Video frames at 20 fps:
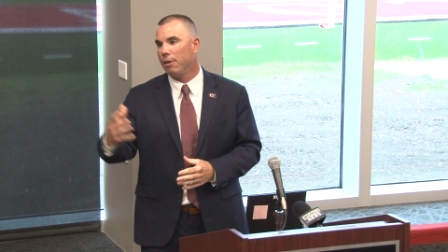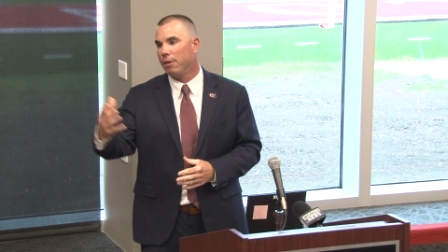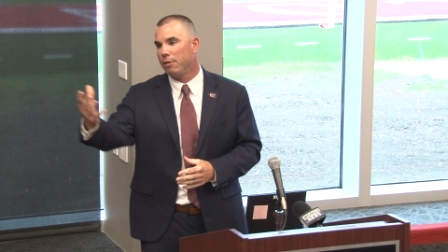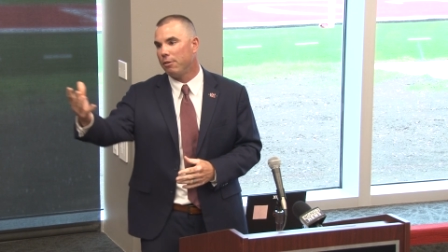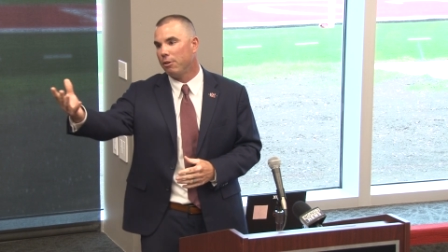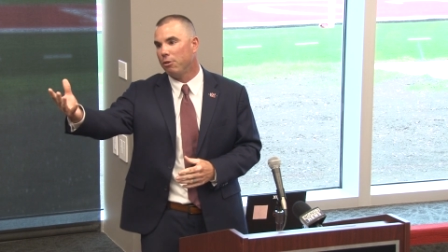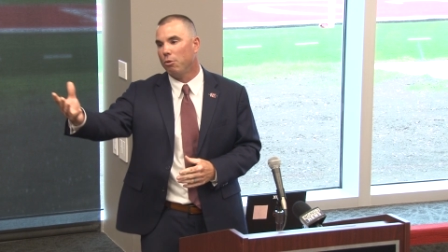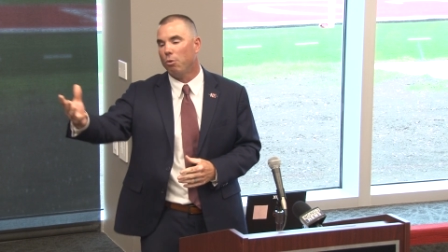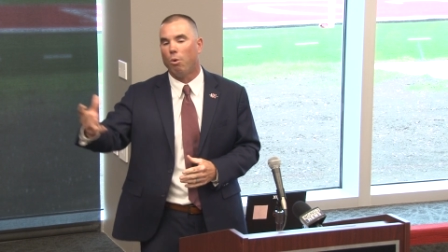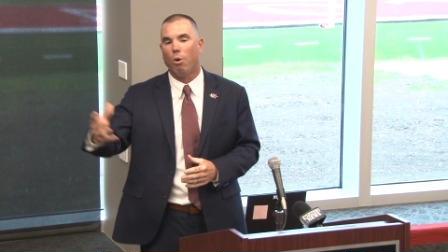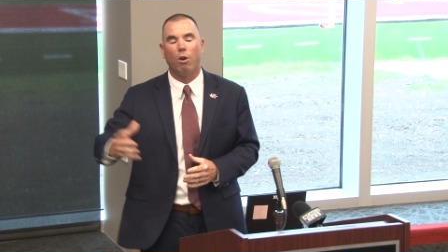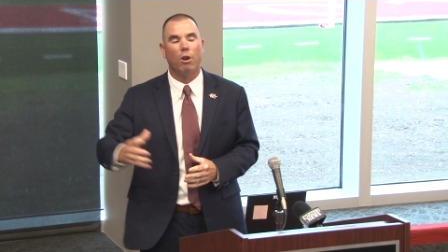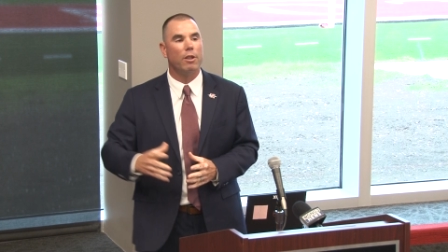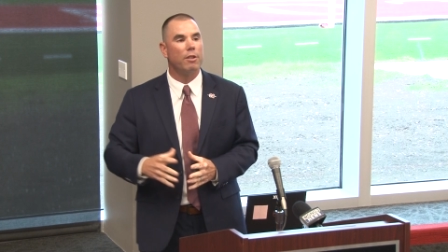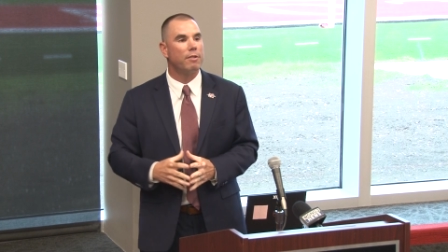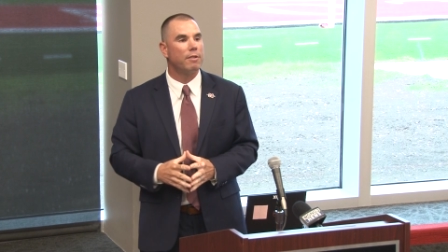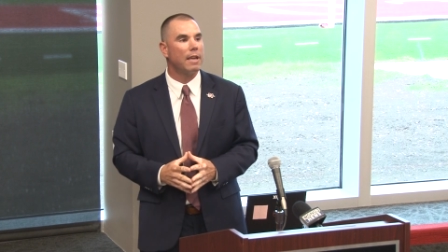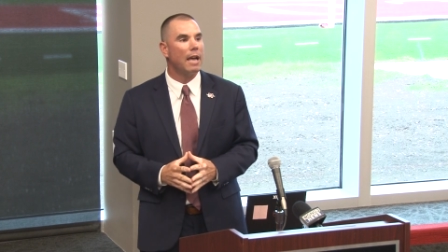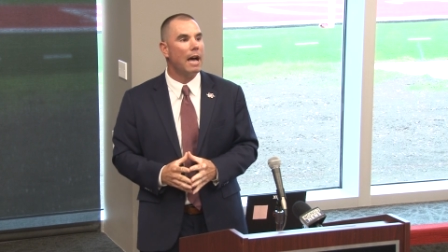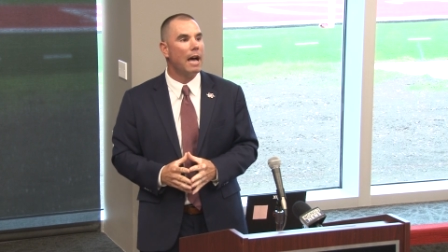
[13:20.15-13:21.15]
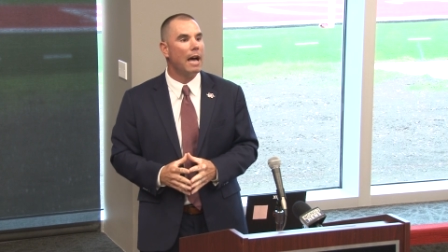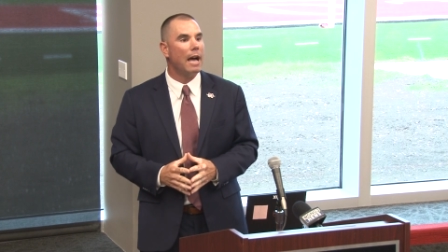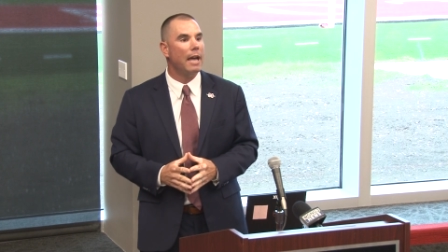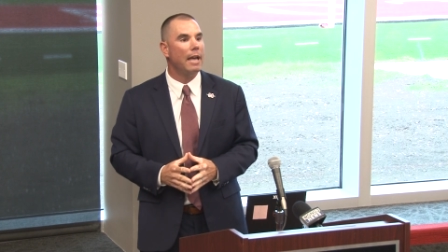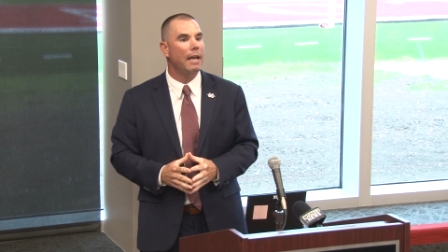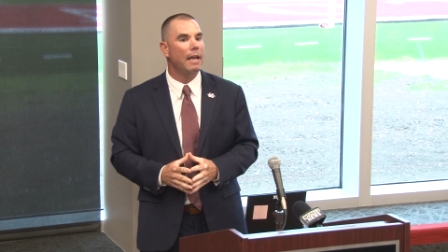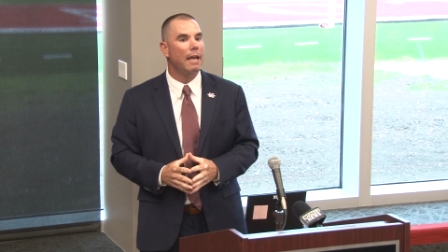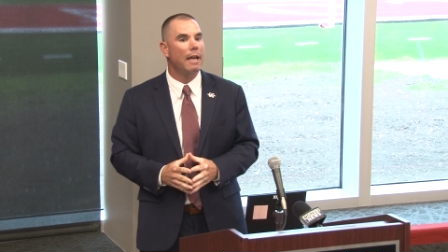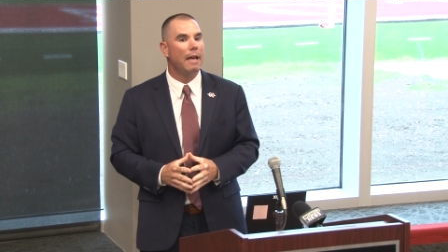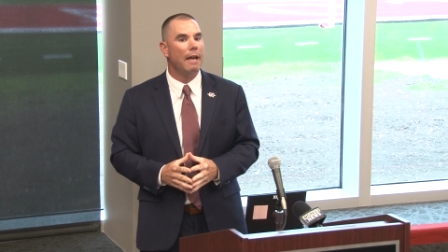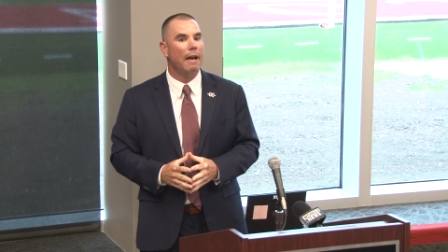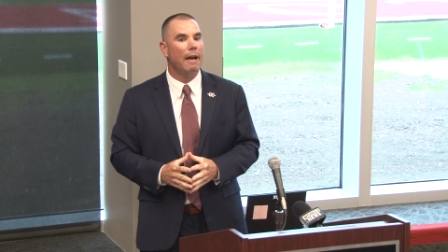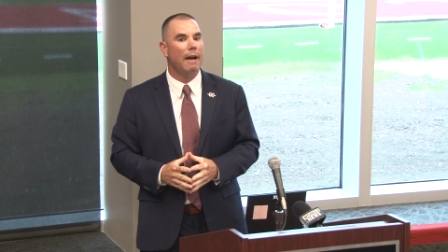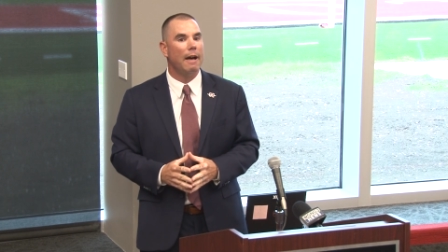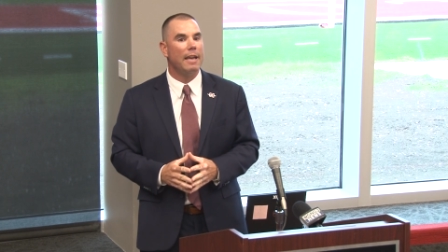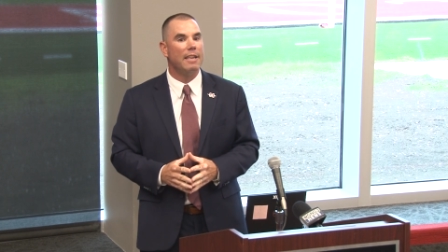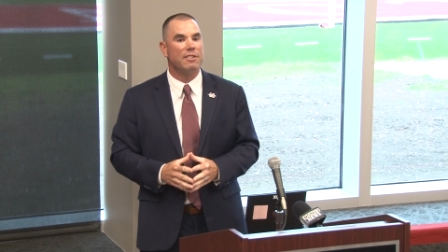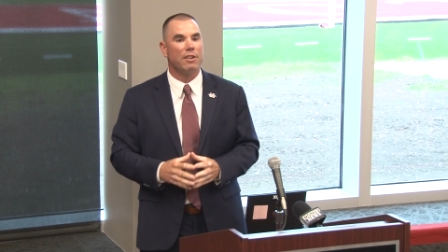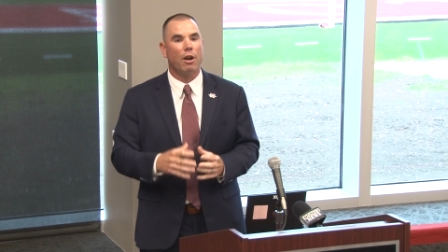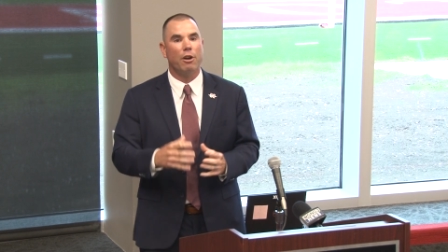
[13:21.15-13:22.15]
he's a New Orleans guy uh,
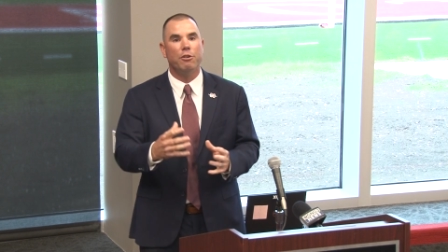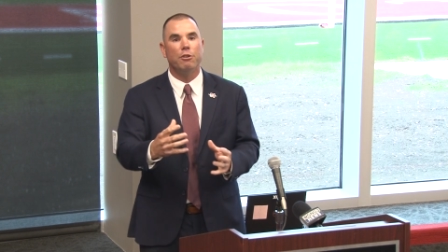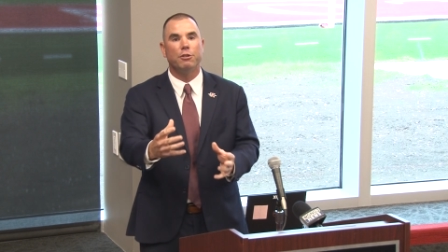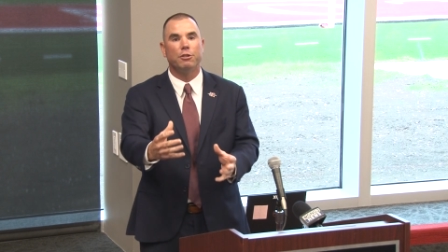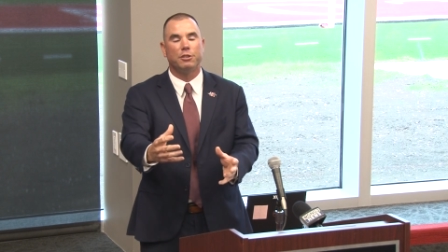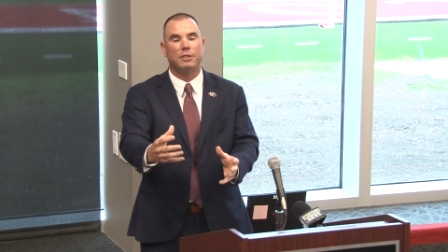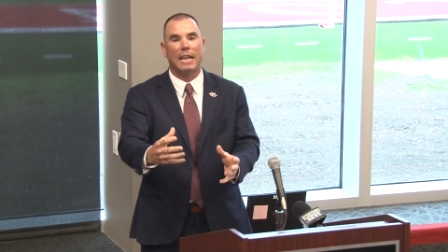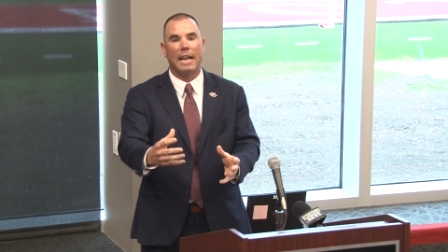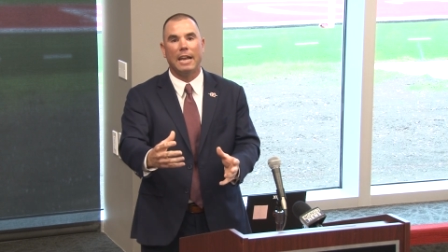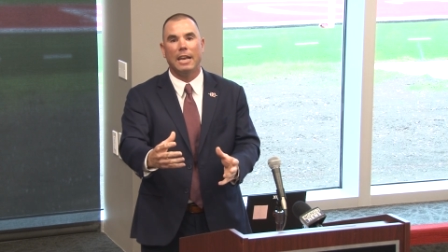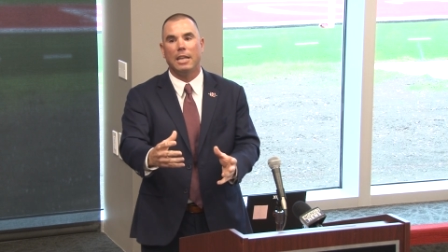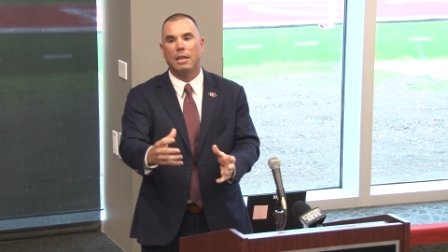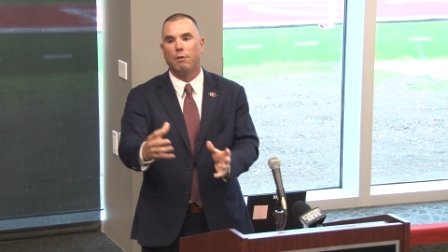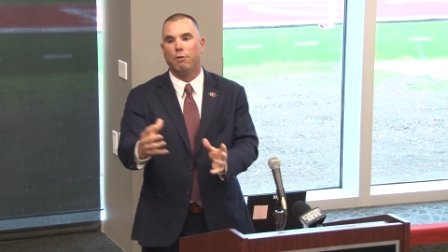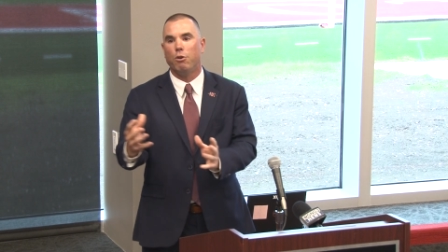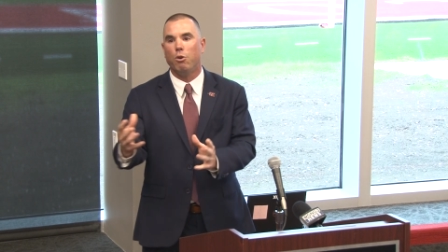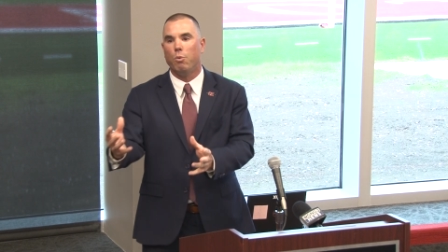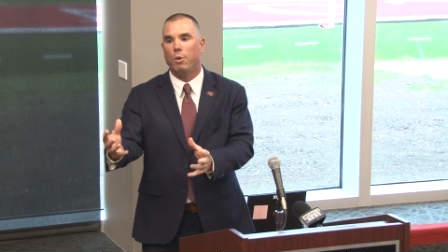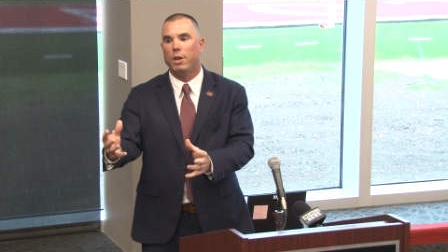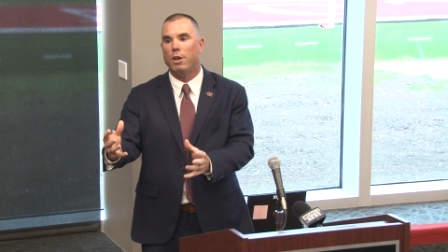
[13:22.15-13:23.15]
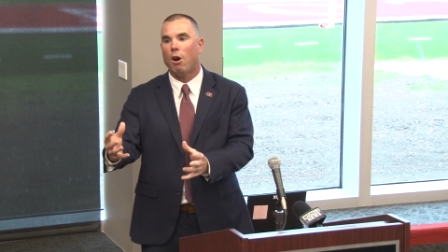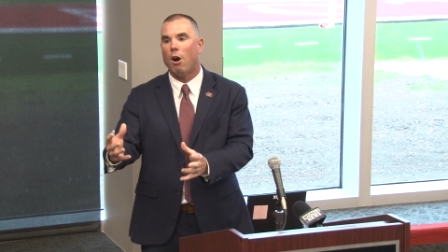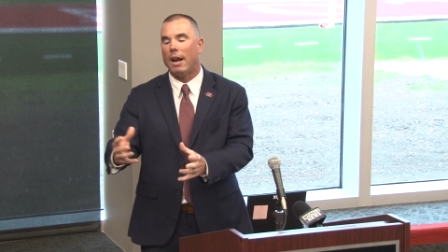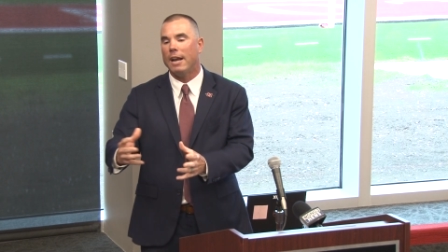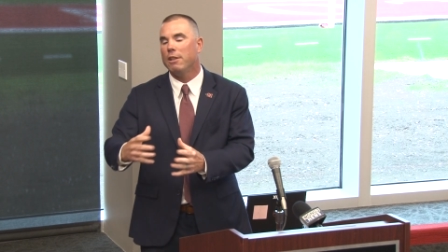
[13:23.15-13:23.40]
his understanding of who we are.